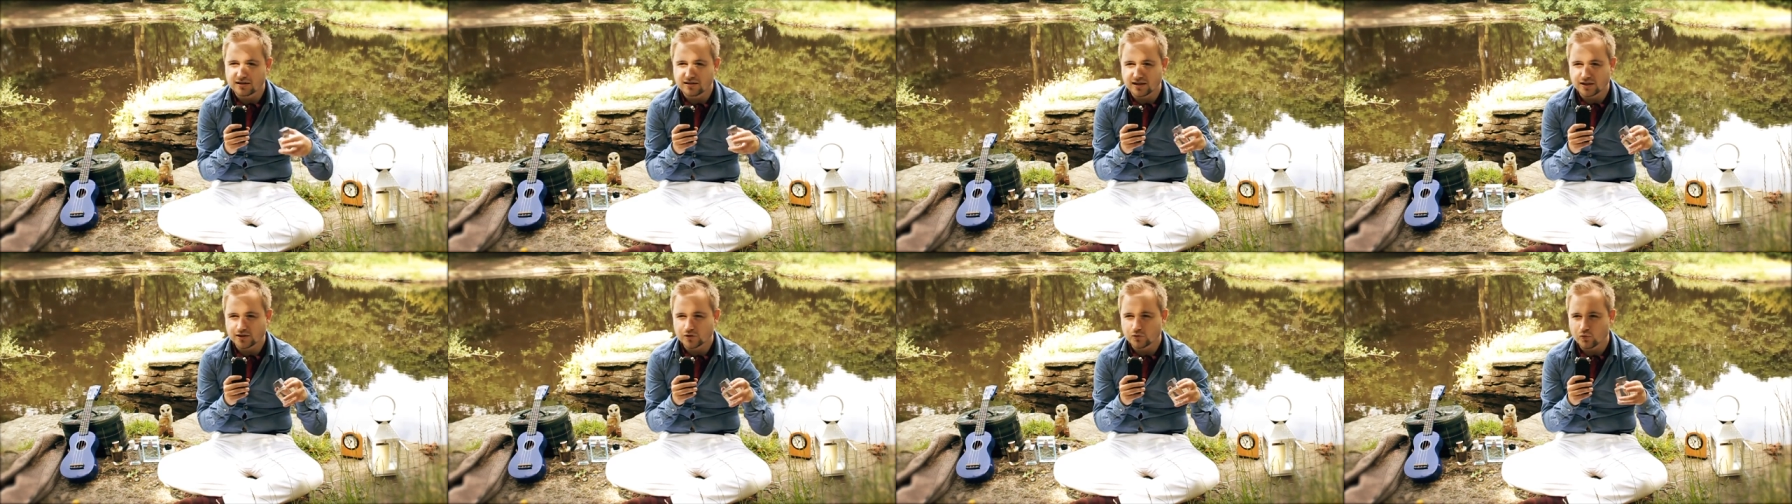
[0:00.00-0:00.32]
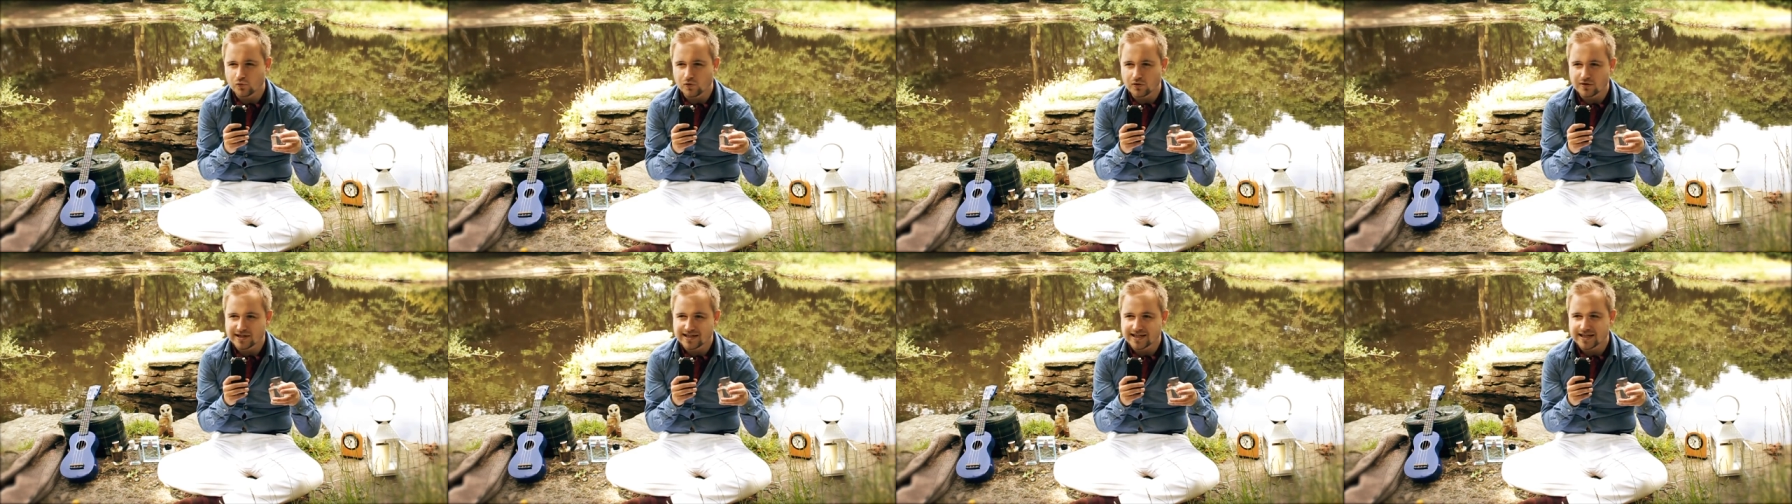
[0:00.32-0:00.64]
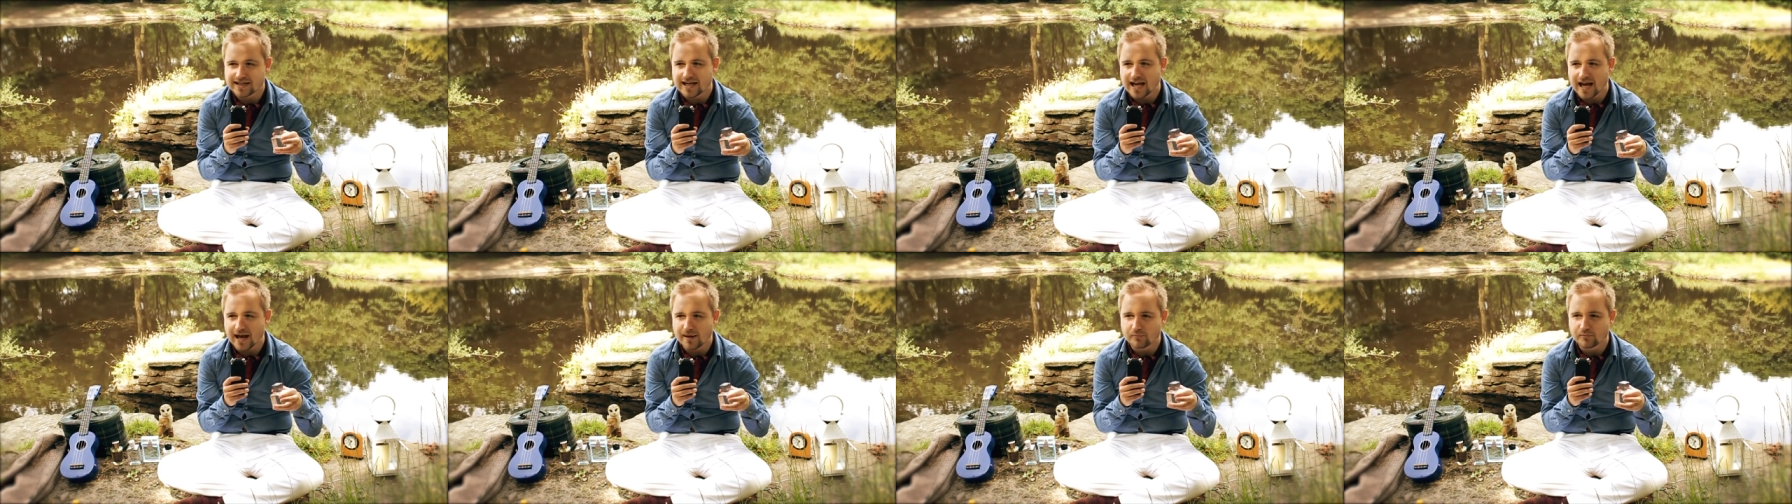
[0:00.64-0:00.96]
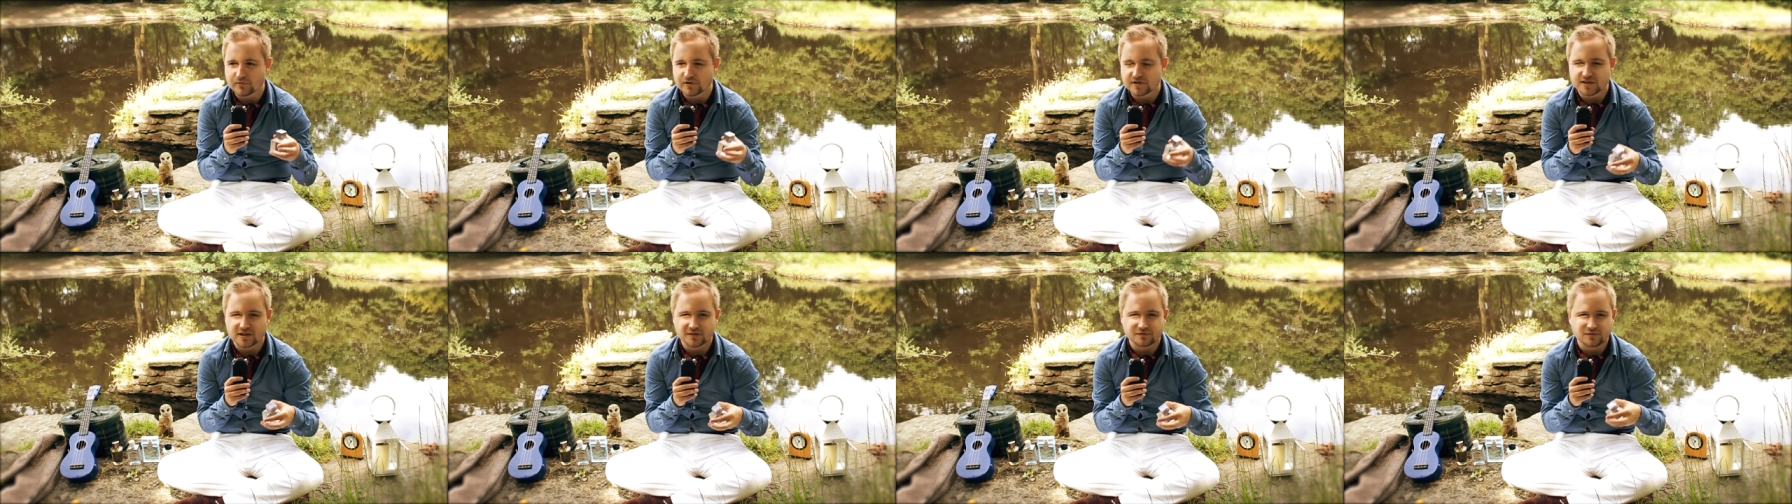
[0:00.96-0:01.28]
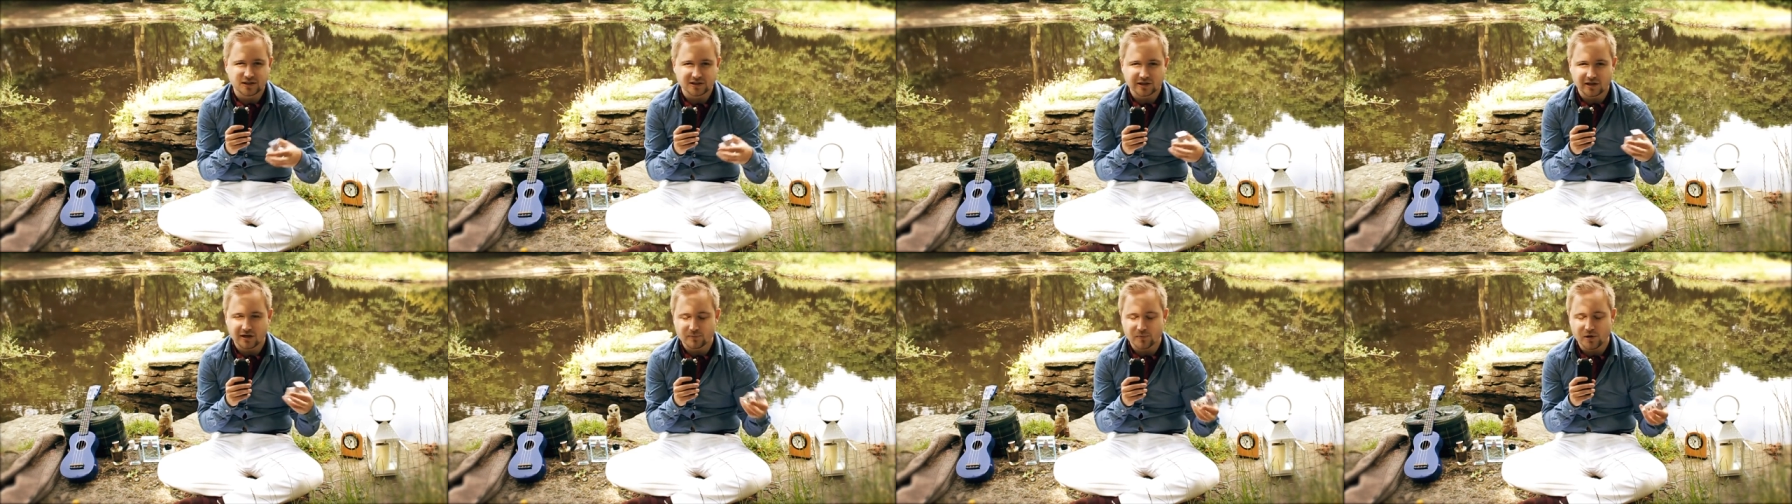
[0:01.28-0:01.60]
like woody, amber stuff,
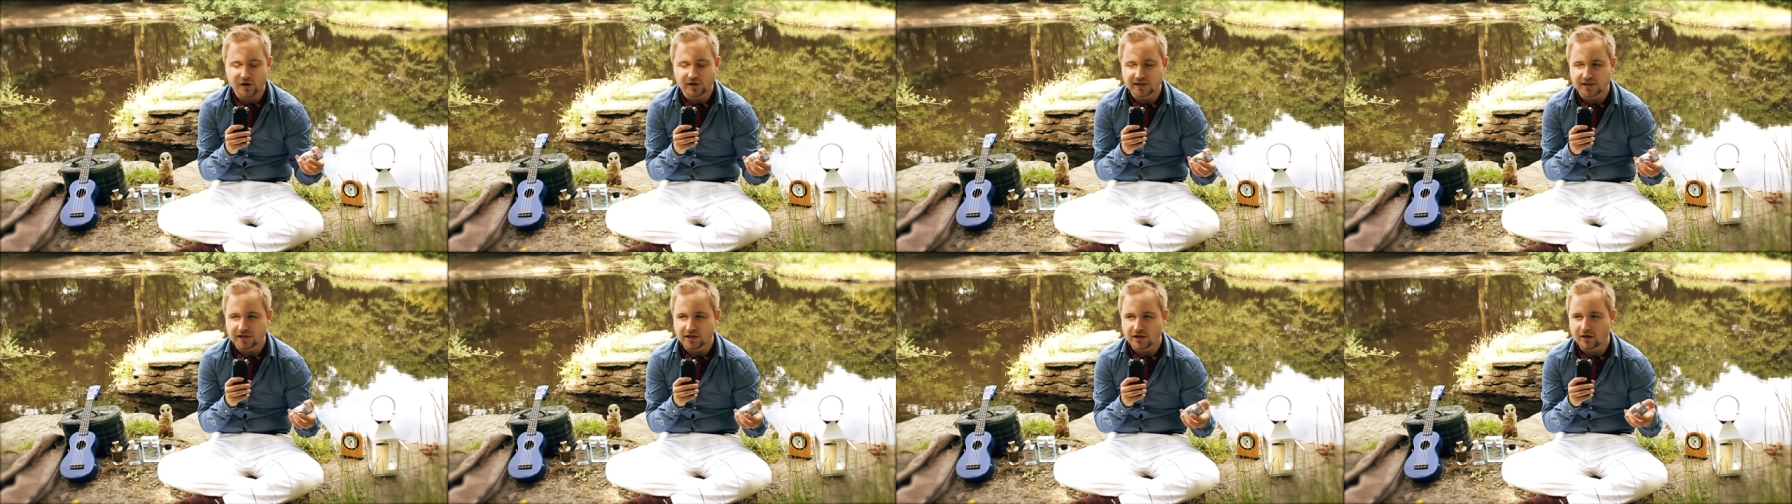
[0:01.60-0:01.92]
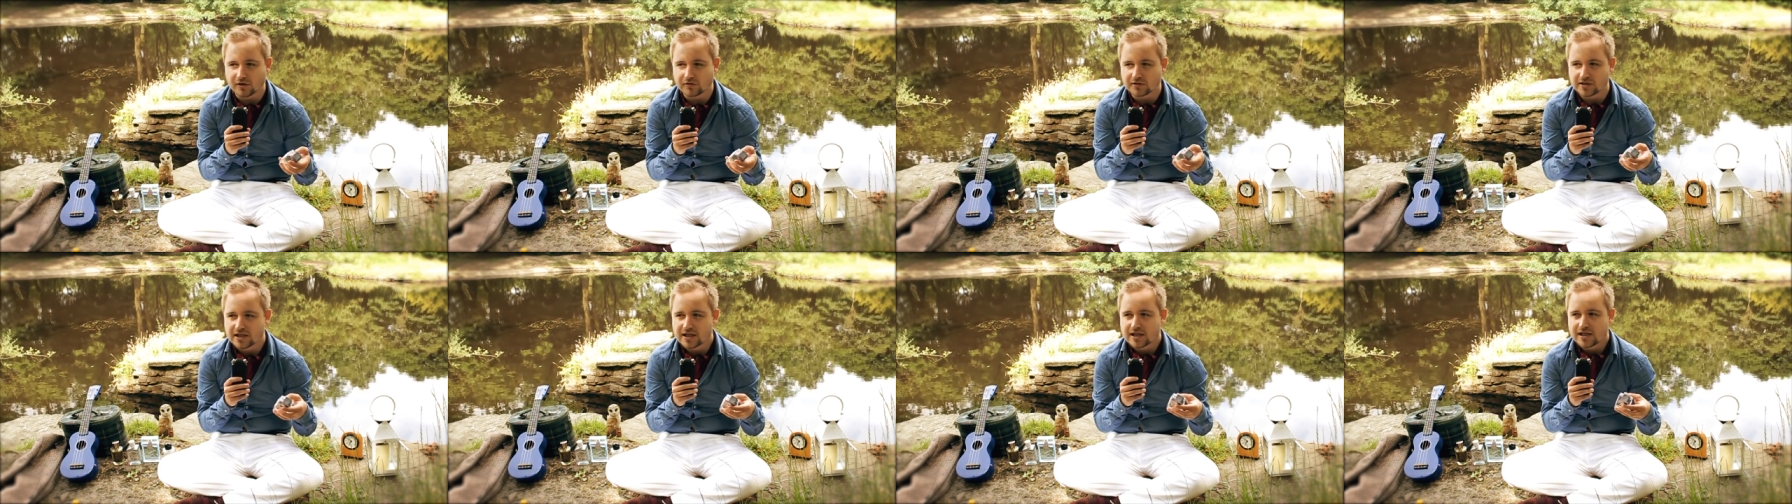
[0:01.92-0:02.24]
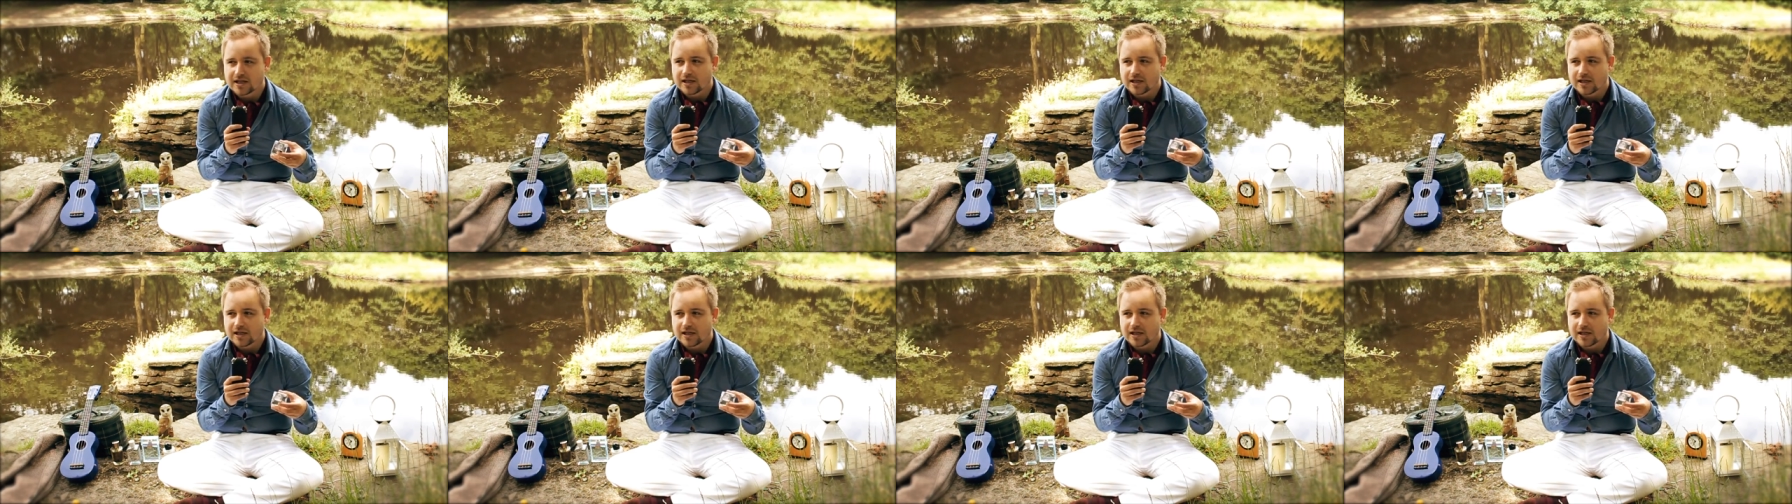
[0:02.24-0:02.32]
like Armani Code.